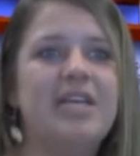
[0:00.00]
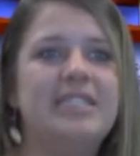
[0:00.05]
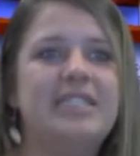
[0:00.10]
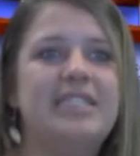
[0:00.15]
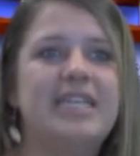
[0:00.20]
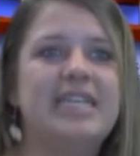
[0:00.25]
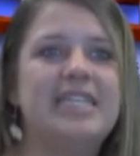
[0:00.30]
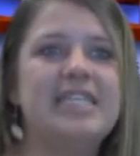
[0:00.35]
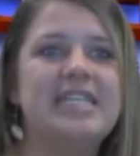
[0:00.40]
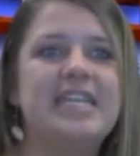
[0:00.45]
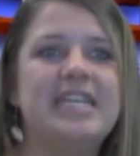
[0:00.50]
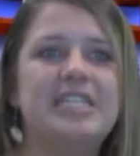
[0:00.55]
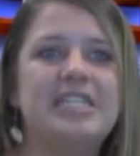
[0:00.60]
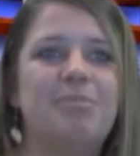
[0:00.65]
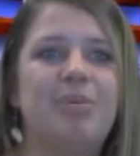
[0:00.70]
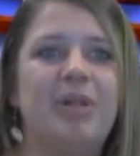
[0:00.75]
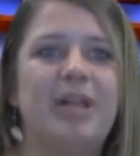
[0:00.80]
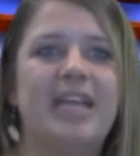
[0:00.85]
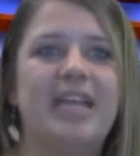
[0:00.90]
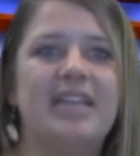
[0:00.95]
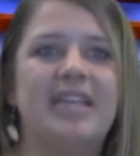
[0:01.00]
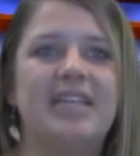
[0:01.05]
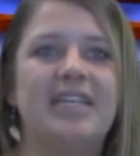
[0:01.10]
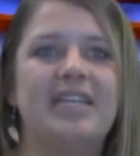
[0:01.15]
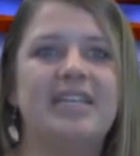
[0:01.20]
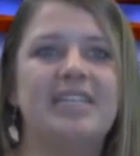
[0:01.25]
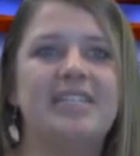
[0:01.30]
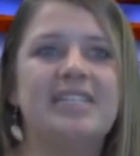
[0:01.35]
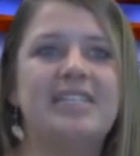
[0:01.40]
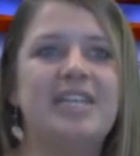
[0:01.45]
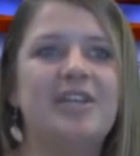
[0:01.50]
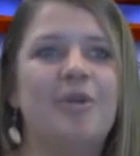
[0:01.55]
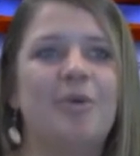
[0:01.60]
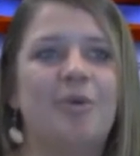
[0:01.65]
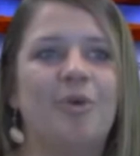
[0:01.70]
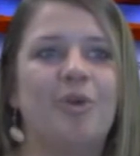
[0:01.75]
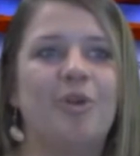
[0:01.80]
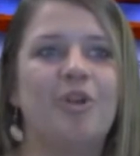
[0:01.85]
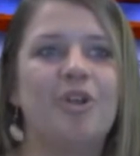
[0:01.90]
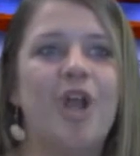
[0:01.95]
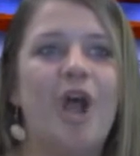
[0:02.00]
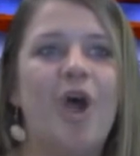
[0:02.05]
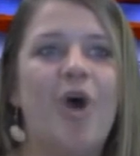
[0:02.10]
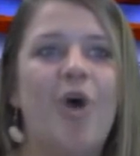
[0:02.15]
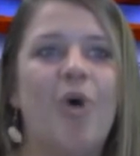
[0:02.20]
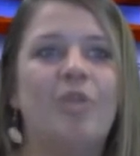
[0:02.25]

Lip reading: Dixon explained that the consent order not